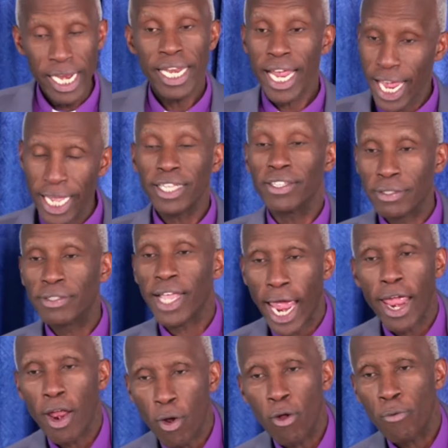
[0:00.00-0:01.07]
in
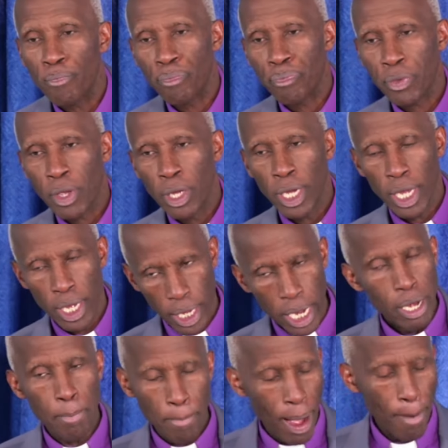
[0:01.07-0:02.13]
exile
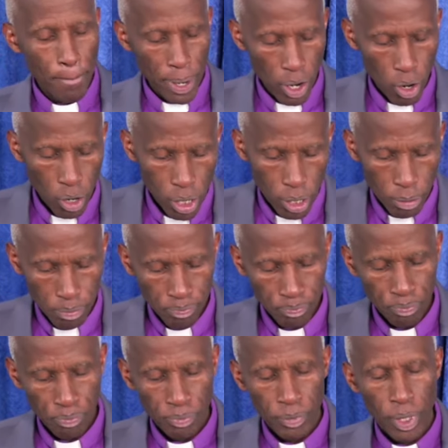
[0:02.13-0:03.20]
in Babylon.
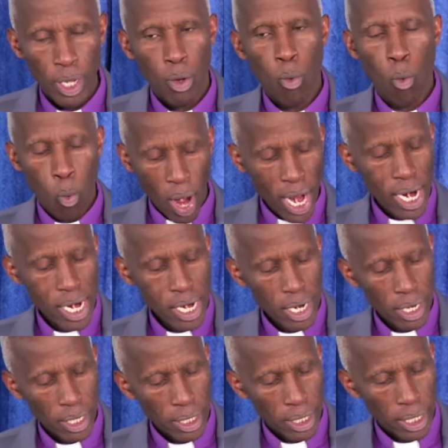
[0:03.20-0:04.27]

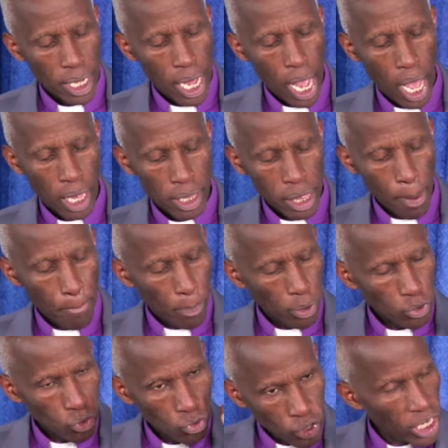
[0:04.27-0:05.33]
One, the
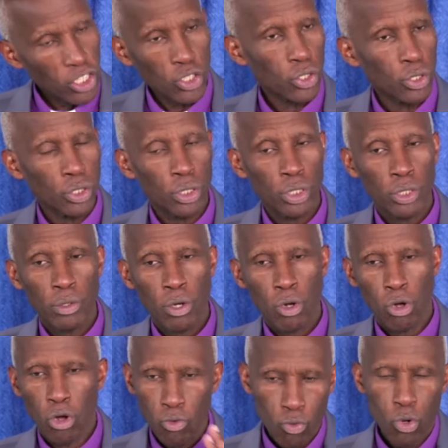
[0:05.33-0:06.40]
position
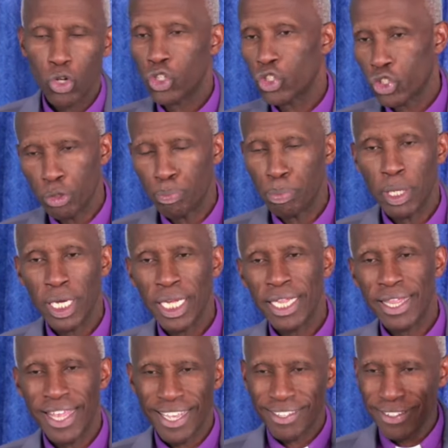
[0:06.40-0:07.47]
of worship,
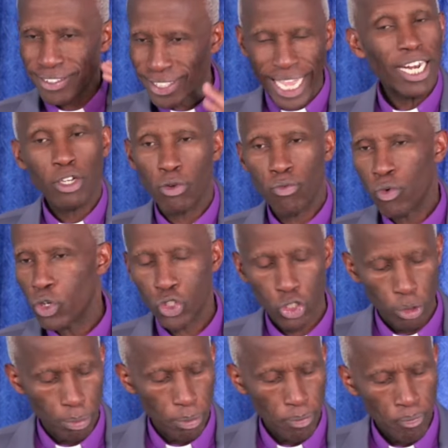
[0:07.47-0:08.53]
their stand of
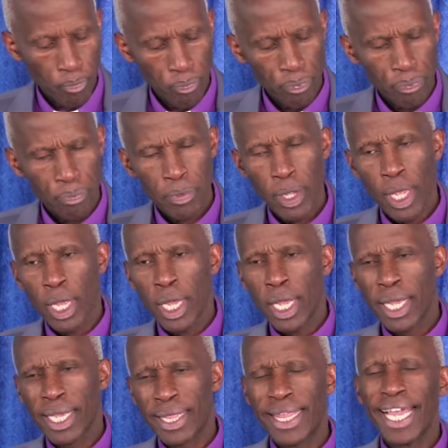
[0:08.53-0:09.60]
worship.
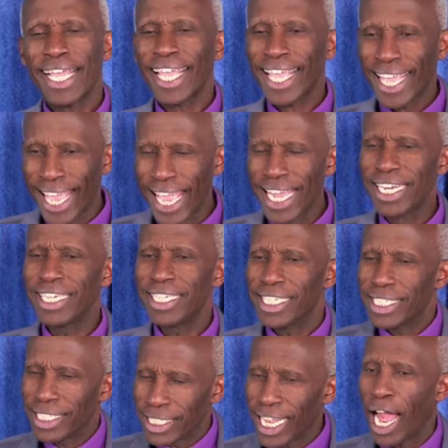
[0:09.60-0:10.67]
The
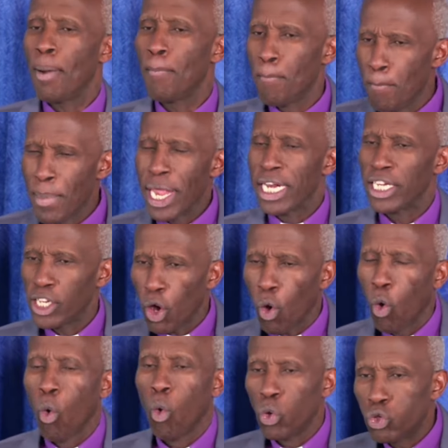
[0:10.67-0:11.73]
king
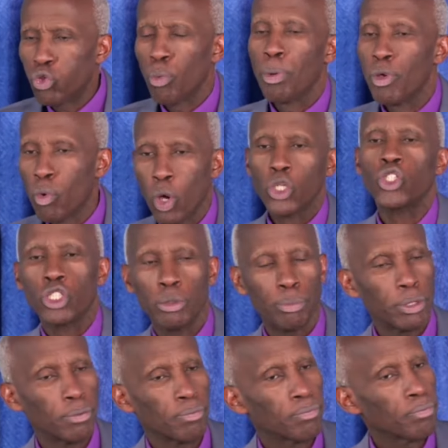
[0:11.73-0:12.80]
determined who to be
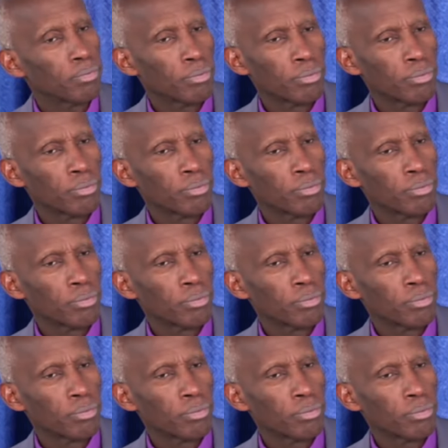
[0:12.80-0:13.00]
worshipped.